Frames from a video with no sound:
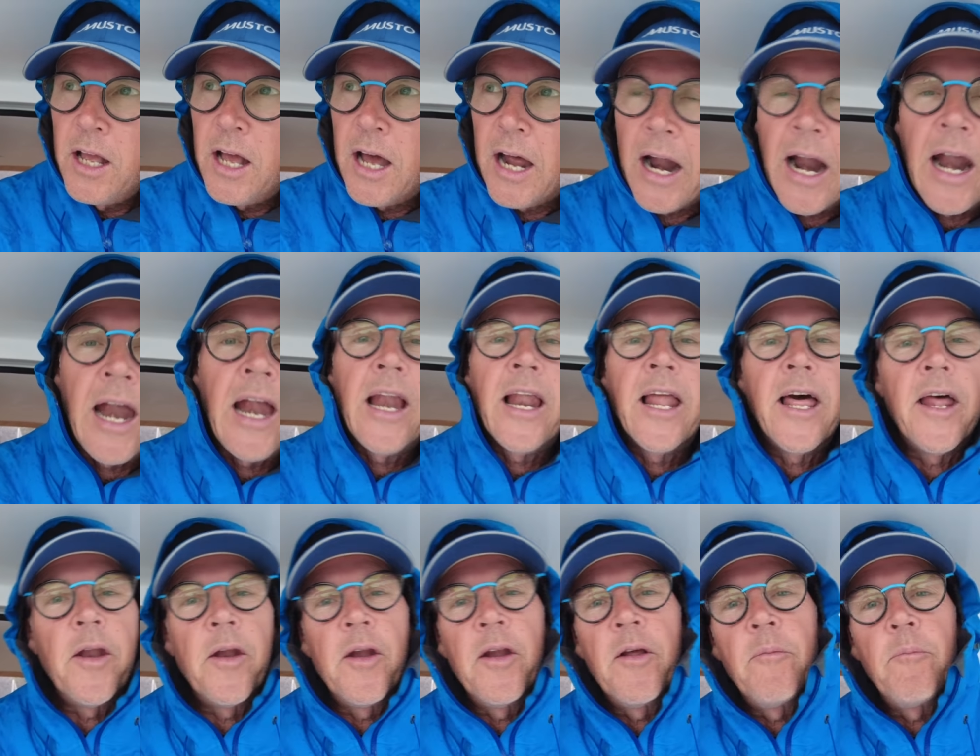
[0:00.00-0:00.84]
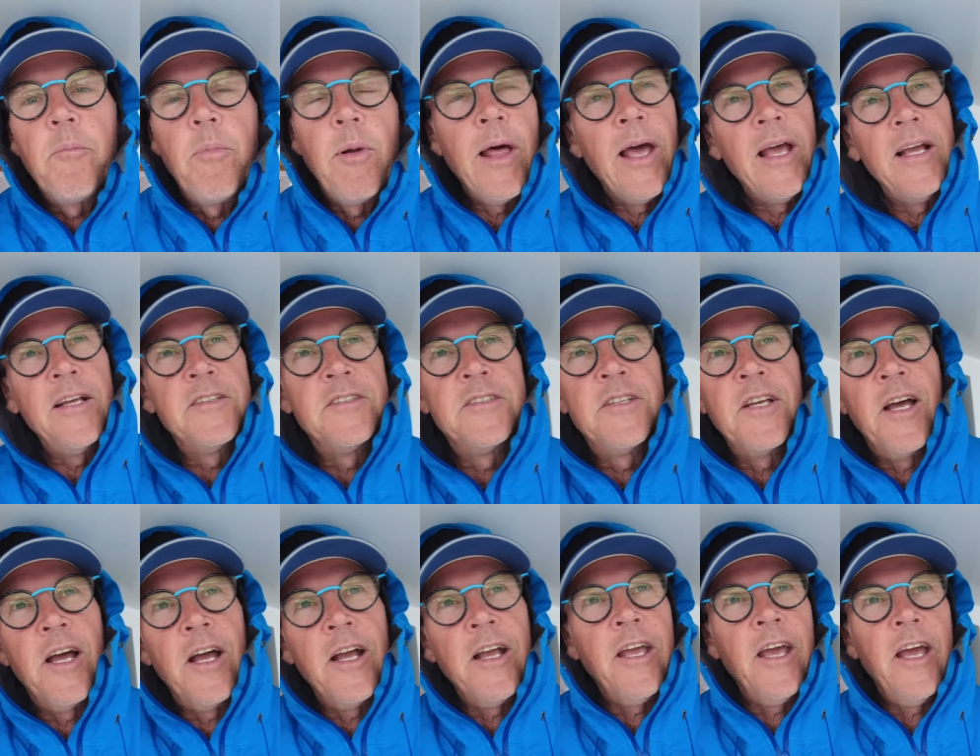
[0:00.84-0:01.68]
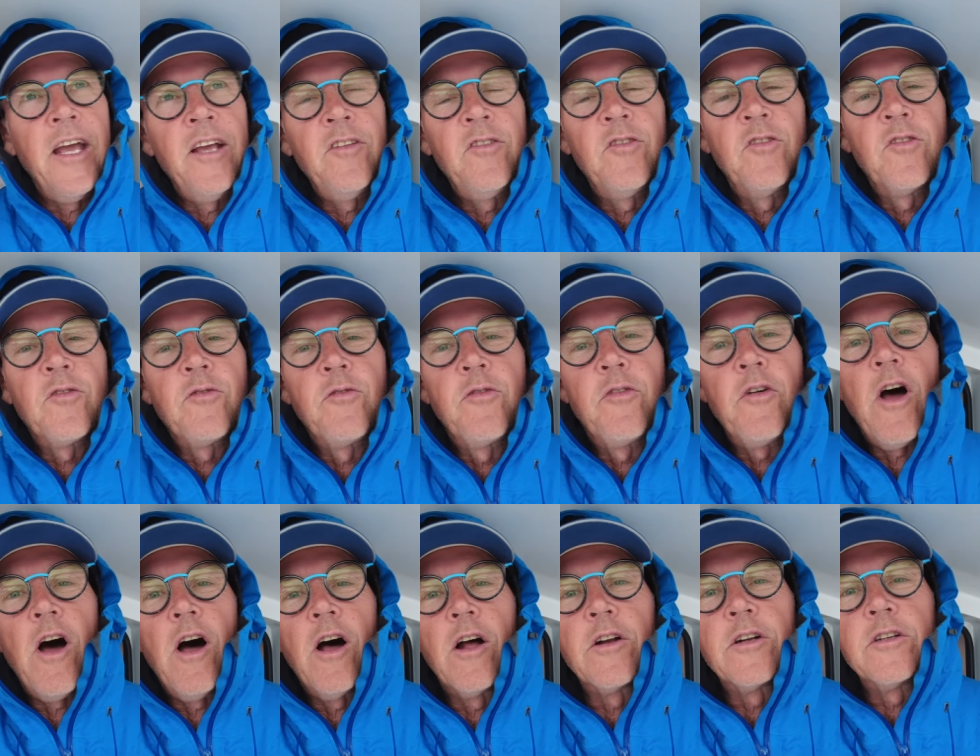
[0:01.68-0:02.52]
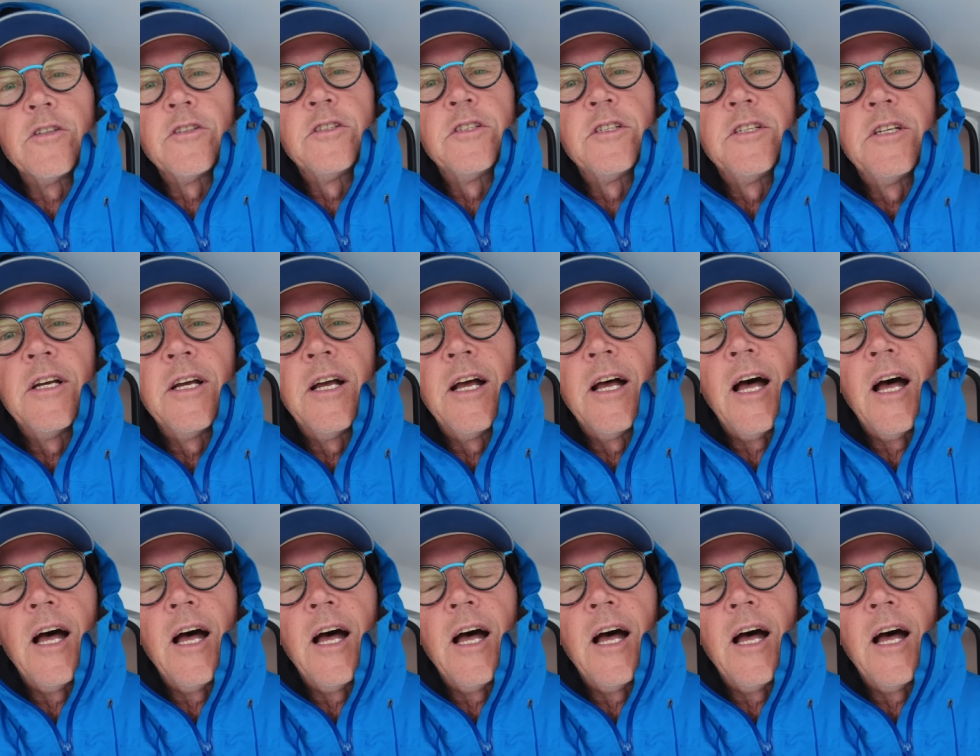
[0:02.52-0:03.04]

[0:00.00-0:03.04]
Ireland plays against France.